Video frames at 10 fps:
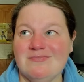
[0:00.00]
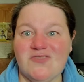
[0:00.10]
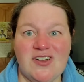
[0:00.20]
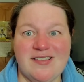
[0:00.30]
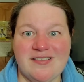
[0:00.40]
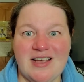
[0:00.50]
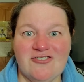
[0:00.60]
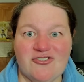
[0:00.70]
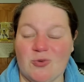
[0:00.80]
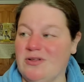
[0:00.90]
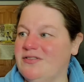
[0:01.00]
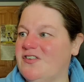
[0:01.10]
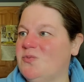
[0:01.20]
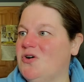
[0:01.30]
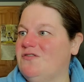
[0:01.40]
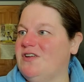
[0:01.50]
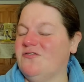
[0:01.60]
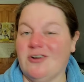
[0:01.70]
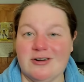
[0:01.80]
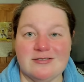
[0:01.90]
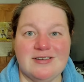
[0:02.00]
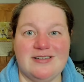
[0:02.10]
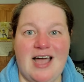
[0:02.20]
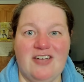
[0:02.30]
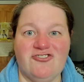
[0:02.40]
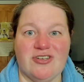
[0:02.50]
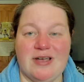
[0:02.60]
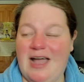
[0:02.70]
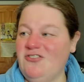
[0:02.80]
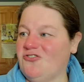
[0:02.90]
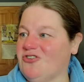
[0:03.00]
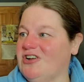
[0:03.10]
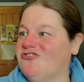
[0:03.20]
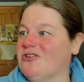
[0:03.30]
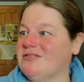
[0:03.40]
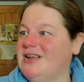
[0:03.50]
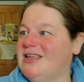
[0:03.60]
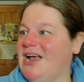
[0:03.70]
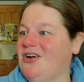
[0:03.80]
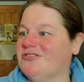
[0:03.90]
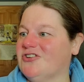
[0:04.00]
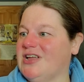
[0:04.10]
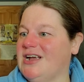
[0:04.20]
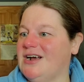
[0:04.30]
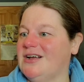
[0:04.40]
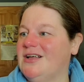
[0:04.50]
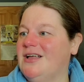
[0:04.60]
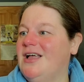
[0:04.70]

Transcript: very sexual in this movie for Natasha Henstridge, our lead character here.